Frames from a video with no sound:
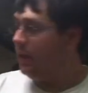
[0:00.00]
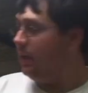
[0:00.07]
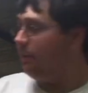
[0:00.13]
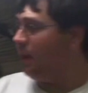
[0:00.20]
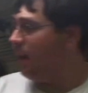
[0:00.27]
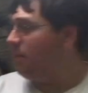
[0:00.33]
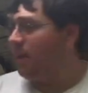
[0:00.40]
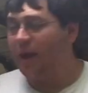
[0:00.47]
I
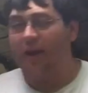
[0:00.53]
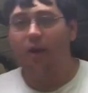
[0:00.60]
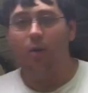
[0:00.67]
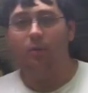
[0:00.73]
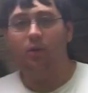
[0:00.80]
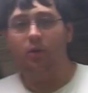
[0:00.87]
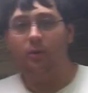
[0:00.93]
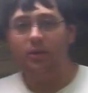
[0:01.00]
might back
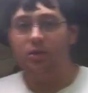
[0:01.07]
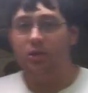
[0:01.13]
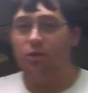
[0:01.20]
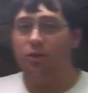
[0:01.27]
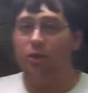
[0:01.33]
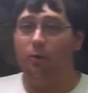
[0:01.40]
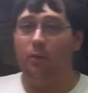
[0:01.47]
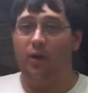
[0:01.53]
up a little bit so you
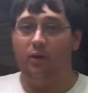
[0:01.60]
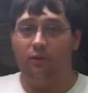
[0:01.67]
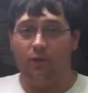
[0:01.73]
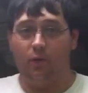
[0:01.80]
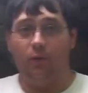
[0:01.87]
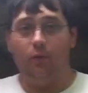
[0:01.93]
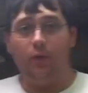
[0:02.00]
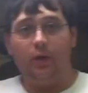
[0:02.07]
can get a better
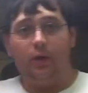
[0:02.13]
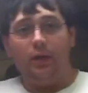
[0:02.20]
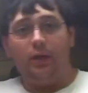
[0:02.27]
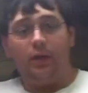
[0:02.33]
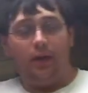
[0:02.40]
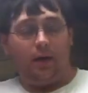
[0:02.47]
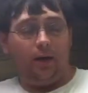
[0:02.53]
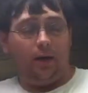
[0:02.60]
view.
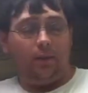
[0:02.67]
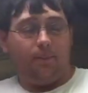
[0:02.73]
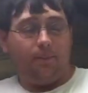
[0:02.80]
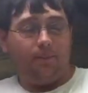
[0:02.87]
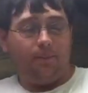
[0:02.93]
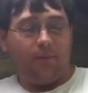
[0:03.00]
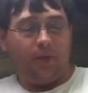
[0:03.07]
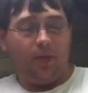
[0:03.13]

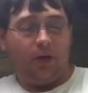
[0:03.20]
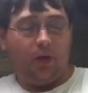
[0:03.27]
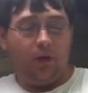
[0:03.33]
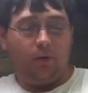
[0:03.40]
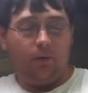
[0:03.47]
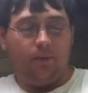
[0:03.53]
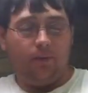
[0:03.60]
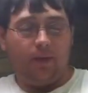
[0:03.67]
You
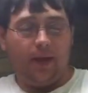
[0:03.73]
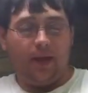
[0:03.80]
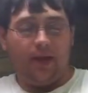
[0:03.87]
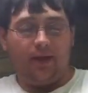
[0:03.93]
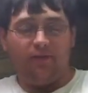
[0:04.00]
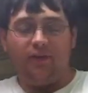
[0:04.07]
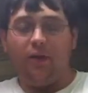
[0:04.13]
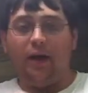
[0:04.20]
know, and
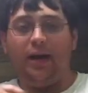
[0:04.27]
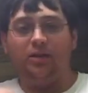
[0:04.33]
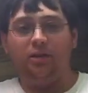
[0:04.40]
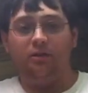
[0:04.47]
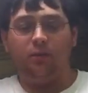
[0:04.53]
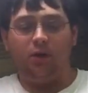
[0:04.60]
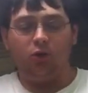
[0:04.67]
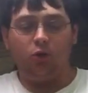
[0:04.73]
I felt
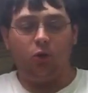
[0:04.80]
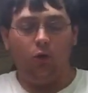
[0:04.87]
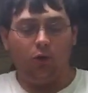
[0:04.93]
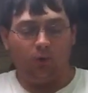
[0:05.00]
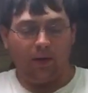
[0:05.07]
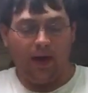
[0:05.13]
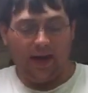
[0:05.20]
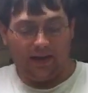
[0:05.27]
actually much
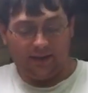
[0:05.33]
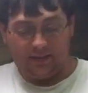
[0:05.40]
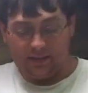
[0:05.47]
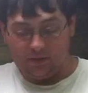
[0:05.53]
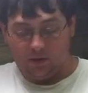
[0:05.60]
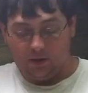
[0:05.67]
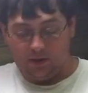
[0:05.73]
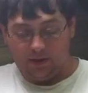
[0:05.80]
cooler when I had
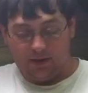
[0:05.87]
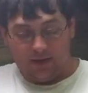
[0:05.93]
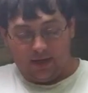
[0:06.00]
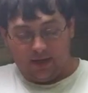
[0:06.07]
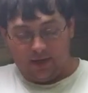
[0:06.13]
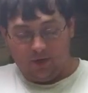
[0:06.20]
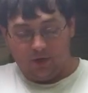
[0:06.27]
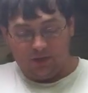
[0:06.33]
these on.
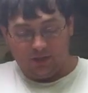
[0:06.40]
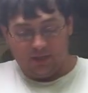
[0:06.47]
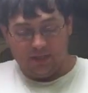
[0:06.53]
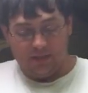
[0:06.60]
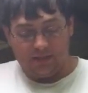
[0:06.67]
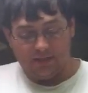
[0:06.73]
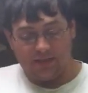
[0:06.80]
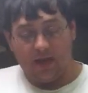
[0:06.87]
And you can see
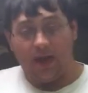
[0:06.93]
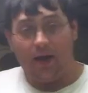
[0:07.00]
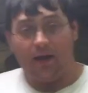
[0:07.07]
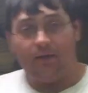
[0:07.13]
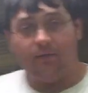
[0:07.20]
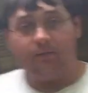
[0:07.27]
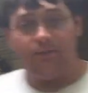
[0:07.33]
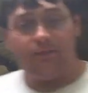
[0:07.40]
the design.